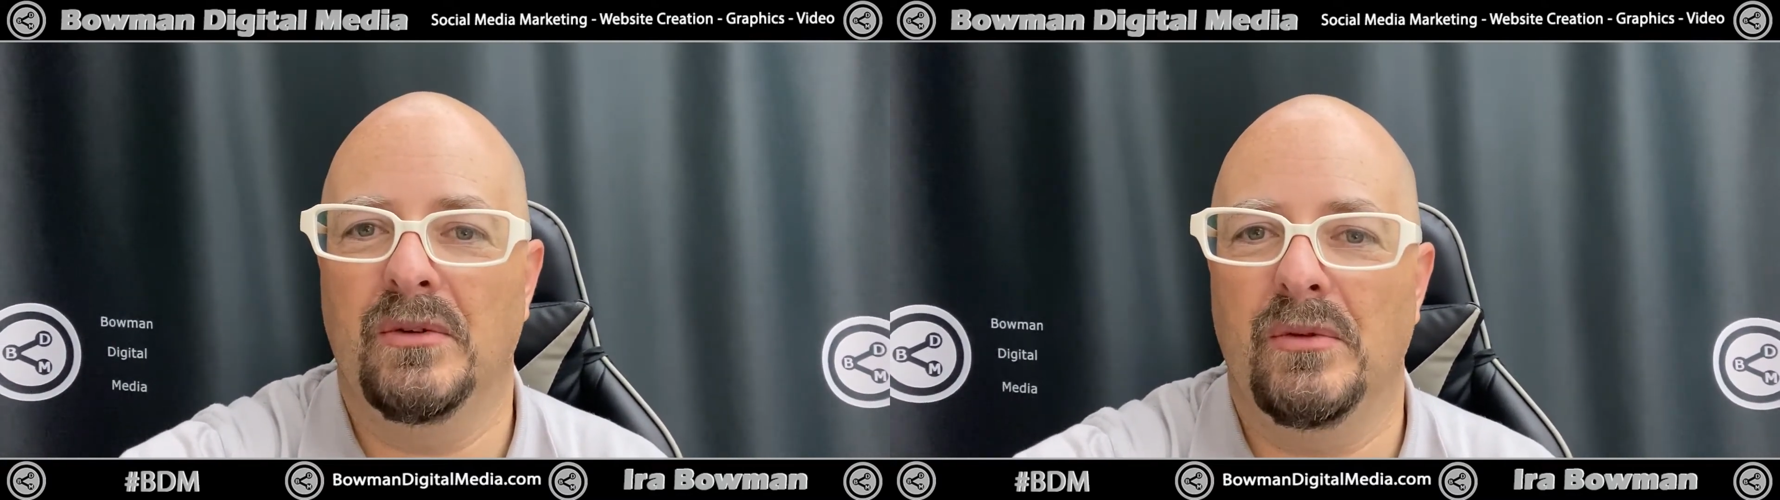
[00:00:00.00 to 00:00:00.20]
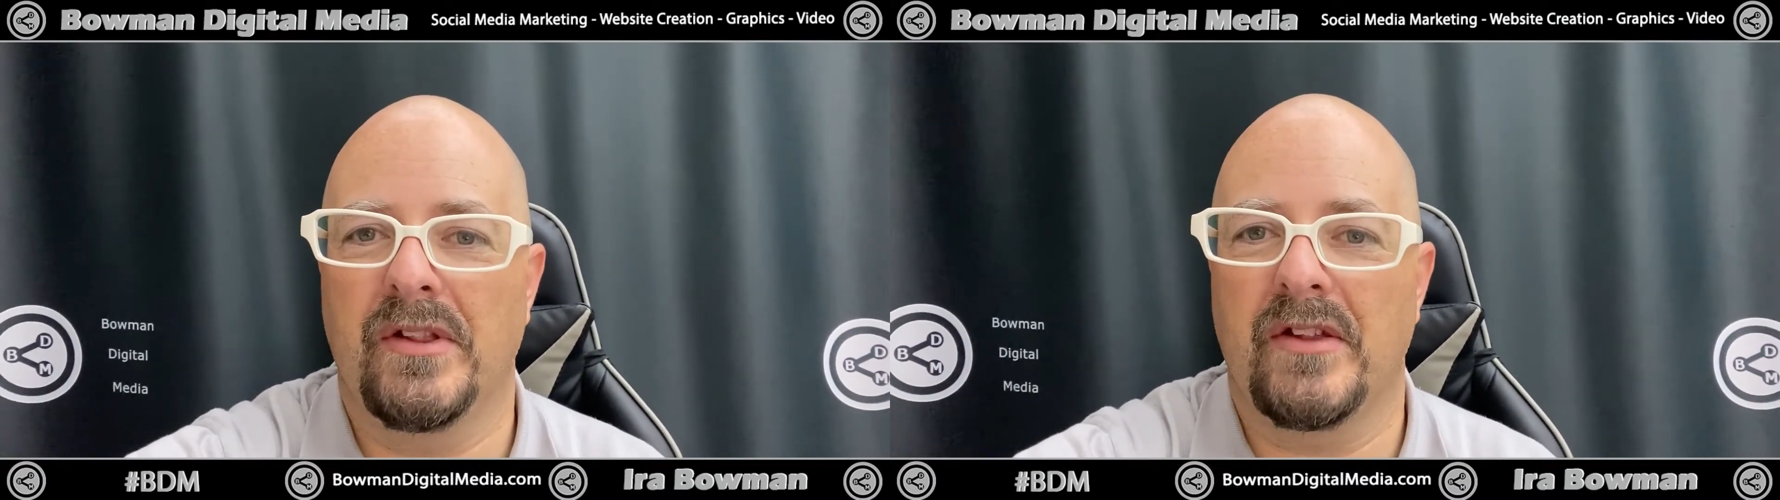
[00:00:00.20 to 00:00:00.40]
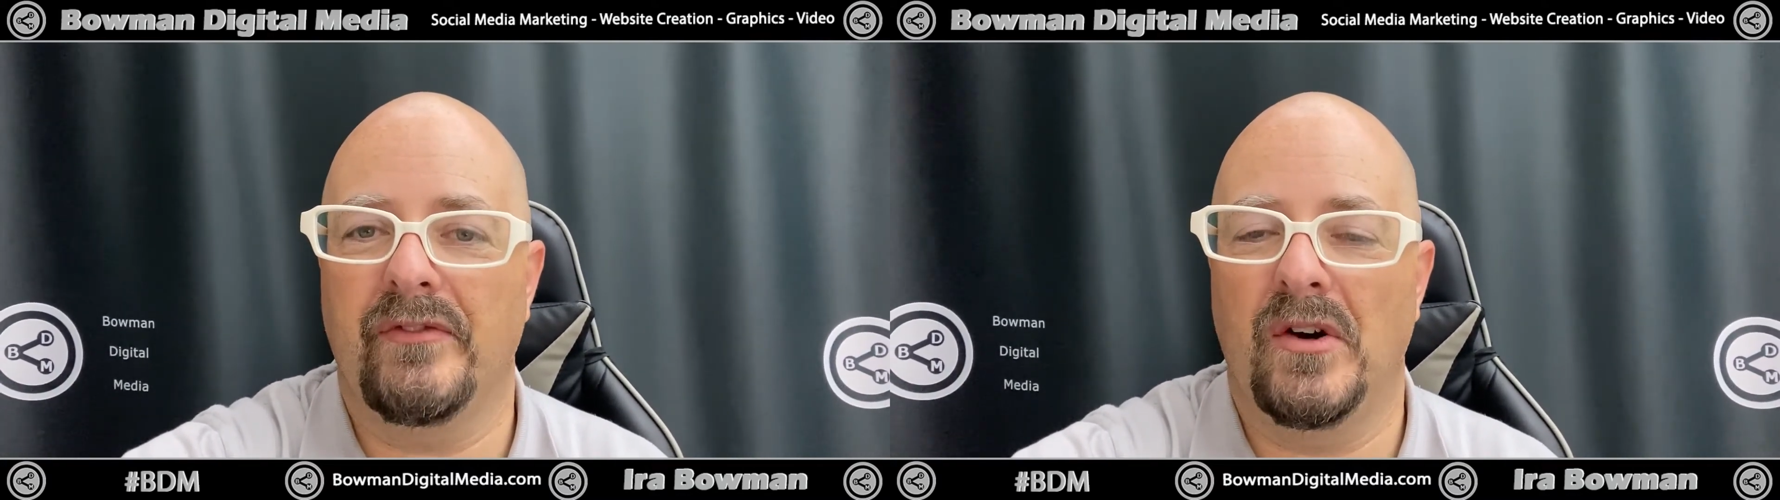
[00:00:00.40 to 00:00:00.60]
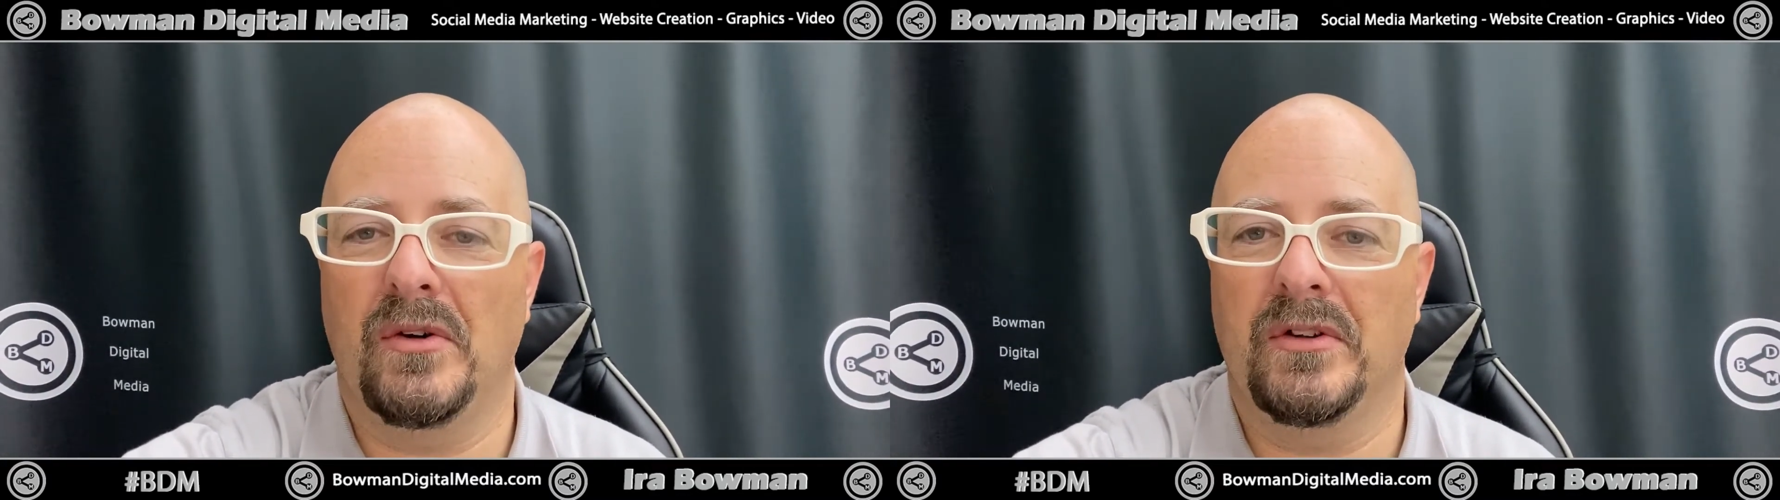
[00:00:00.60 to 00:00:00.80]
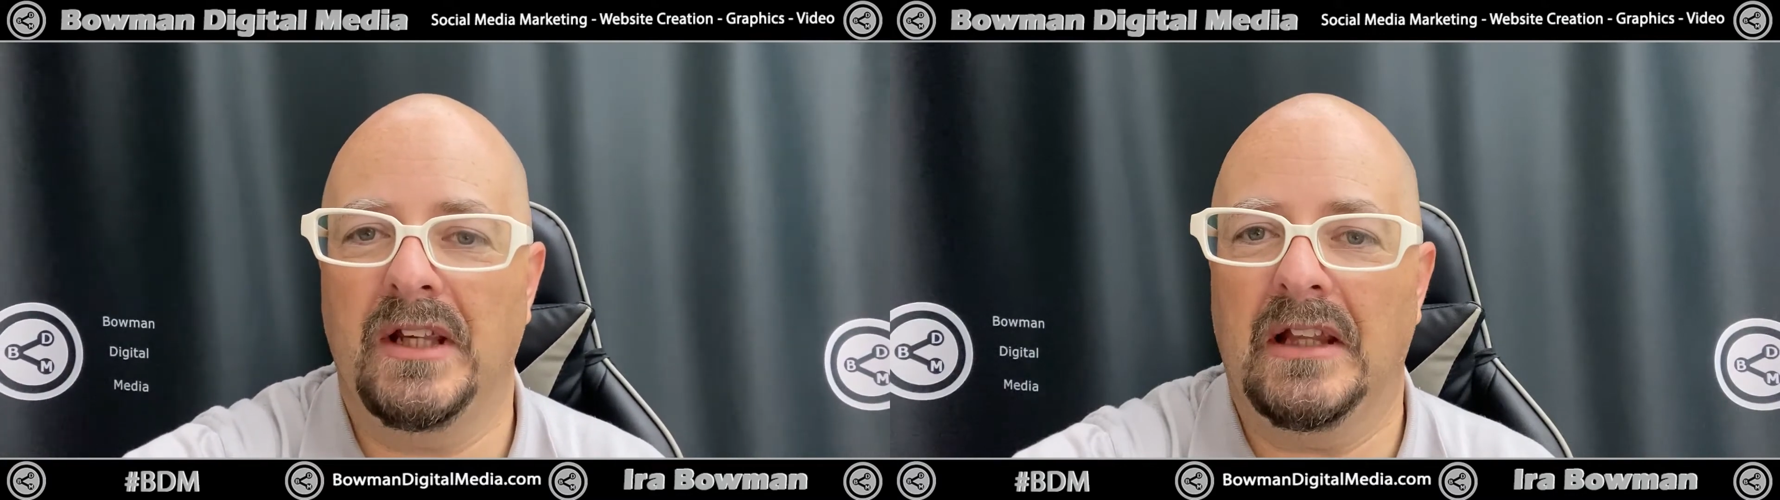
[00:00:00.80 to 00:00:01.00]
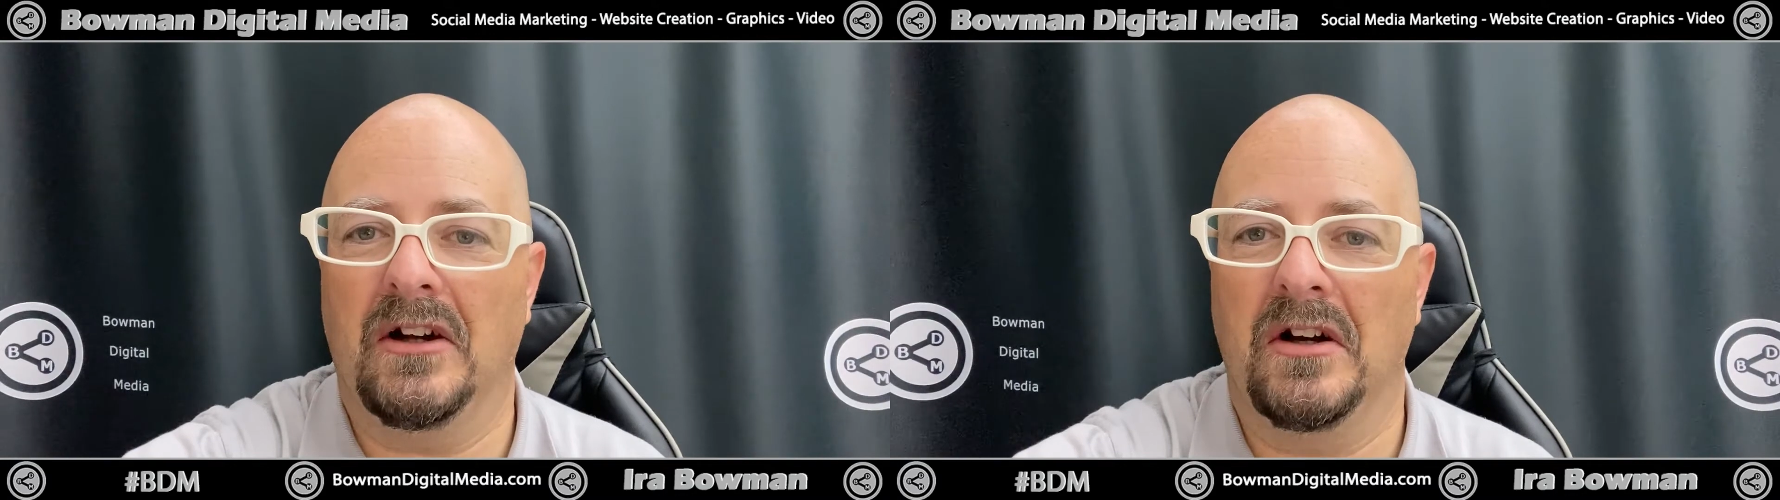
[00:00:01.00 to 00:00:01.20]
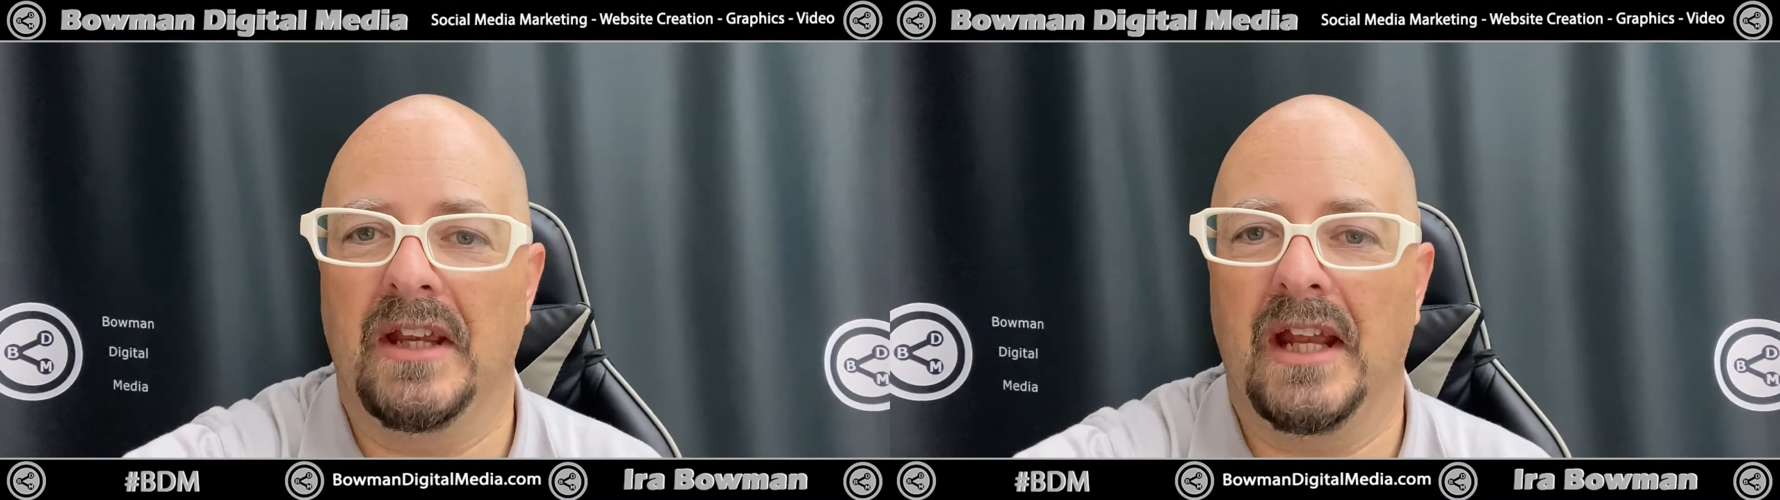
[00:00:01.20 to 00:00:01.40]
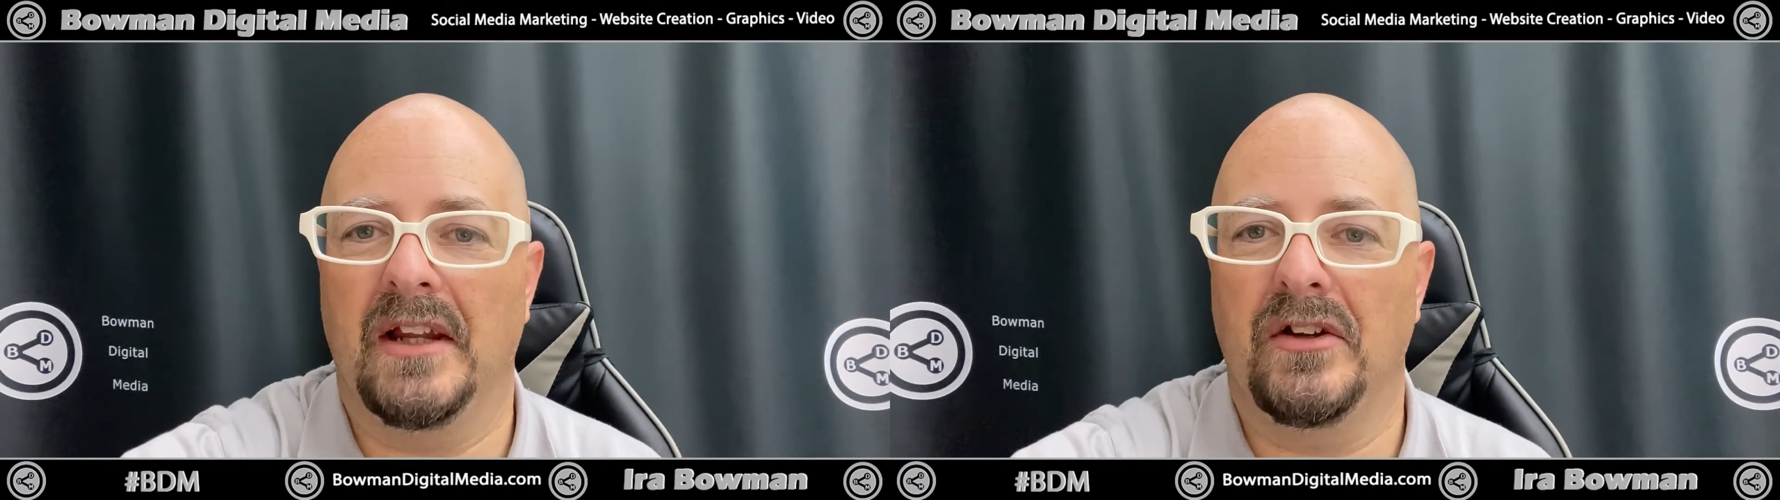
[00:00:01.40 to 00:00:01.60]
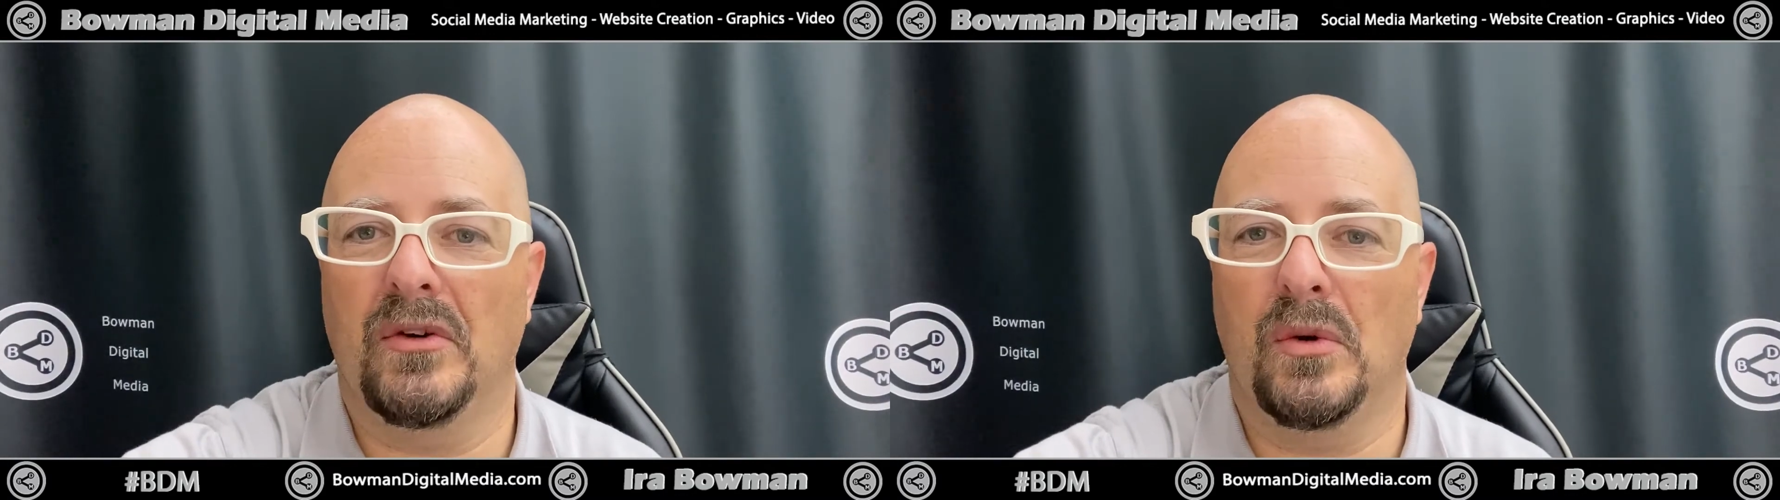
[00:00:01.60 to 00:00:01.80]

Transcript: with the phone elongated